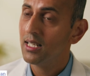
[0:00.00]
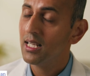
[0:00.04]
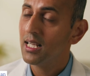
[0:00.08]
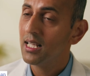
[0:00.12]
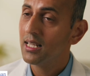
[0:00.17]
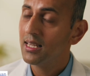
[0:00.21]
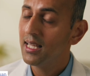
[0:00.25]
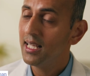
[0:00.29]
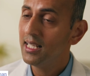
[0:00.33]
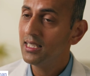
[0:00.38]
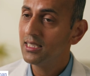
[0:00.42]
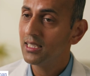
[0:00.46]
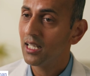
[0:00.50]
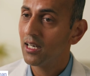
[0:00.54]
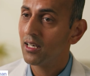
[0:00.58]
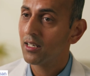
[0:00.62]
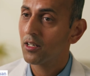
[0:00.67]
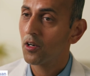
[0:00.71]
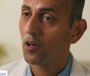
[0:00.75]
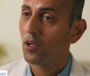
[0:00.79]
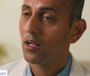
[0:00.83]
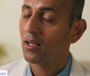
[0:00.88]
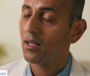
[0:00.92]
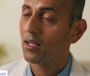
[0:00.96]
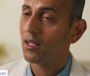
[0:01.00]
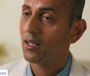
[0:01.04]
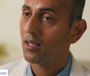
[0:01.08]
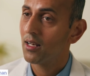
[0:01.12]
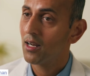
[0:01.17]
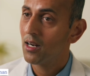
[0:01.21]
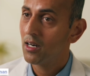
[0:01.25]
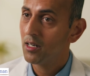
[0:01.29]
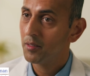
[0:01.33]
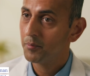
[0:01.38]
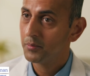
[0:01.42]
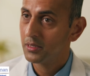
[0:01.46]
these are called
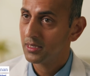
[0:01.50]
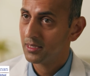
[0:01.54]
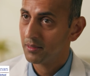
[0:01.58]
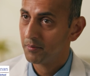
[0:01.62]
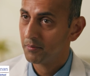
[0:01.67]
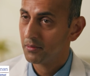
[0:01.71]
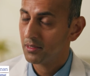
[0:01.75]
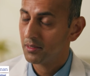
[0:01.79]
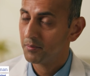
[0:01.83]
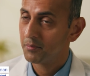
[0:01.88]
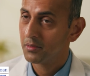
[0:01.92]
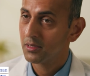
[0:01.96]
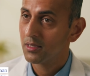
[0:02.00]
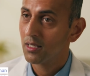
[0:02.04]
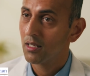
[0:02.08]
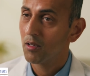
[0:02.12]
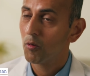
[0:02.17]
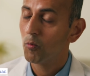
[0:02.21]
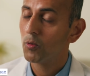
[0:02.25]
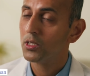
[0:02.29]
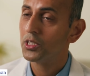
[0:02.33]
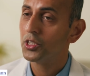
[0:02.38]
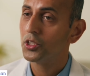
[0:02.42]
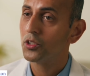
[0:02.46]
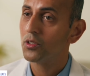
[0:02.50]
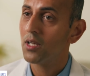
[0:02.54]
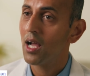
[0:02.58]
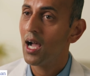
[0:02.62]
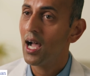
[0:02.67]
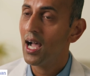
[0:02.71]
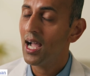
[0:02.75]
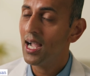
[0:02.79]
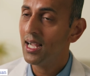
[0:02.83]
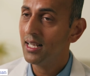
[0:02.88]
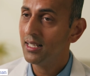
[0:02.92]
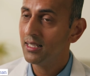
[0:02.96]
alarm symptoms, which should
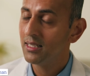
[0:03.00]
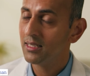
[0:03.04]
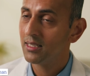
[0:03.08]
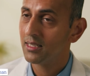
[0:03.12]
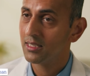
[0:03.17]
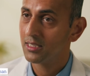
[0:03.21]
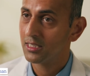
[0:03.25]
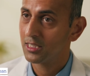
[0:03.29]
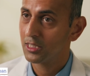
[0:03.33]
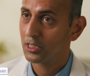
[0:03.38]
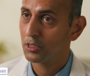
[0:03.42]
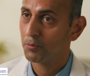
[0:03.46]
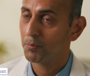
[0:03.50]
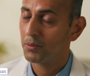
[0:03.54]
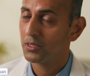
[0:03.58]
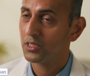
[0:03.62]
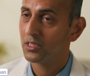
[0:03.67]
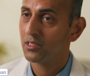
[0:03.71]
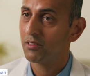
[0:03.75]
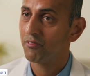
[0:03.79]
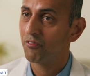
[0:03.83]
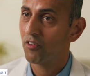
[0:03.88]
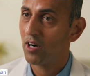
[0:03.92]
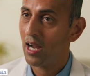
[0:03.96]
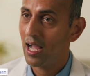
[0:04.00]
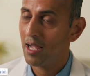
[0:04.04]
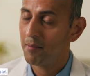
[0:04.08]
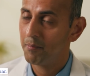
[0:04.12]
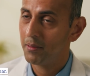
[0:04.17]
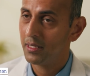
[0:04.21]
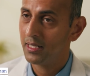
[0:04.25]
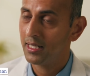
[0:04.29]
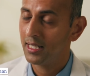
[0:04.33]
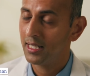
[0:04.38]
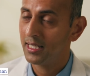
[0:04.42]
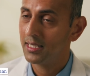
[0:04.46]
heighten the suspicion for
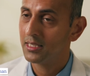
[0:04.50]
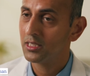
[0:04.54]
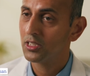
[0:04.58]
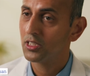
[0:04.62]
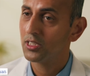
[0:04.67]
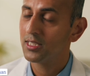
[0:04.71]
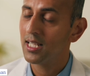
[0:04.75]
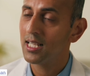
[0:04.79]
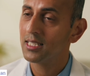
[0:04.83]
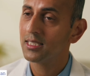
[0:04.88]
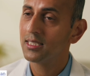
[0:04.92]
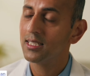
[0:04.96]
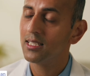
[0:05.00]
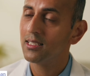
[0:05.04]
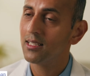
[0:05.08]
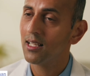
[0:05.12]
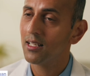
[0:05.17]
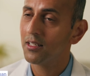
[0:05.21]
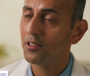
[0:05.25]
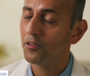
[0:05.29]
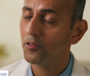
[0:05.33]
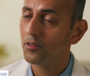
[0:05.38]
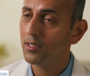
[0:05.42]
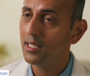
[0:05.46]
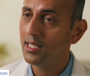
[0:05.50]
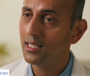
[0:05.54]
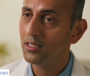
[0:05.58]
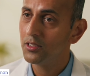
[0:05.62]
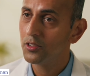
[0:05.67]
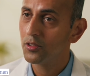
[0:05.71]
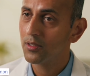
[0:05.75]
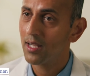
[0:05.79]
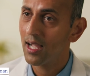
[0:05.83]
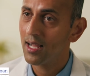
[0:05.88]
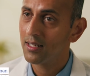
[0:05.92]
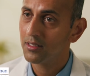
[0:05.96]
IBD, suggesting that you need to
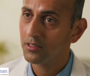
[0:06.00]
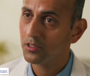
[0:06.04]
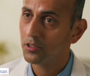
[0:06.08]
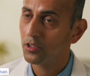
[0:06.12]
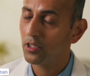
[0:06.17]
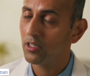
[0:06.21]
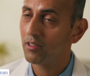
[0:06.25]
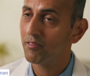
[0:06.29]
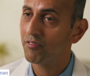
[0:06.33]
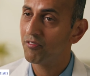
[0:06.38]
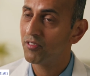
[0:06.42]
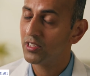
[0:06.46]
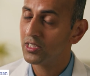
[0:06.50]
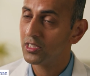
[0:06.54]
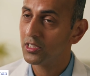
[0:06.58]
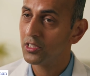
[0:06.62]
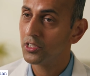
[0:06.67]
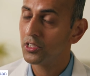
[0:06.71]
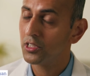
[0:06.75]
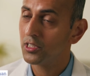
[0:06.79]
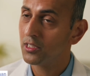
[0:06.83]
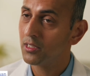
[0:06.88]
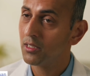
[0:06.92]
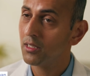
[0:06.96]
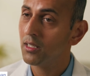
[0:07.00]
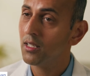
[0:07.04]
get to your physician